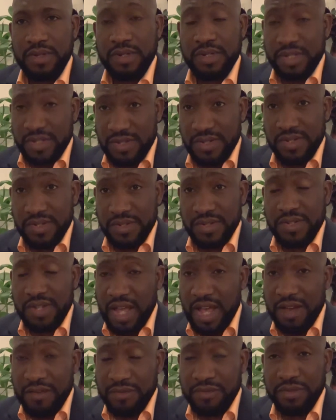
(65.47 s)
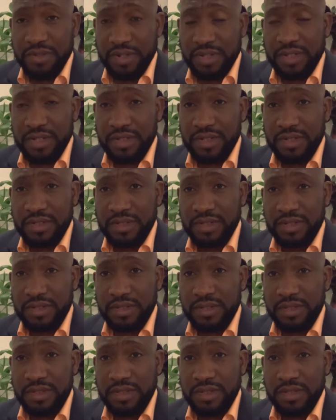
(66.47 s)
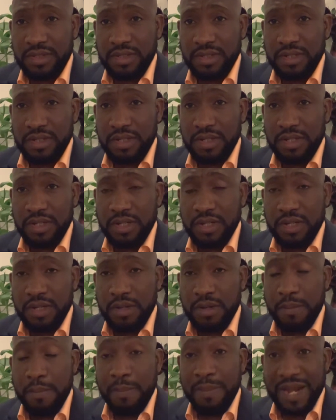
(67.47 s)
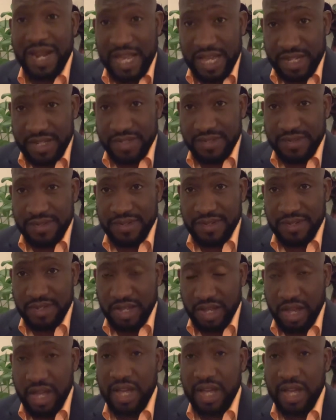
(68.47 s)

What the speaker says: This is Africa. Blacks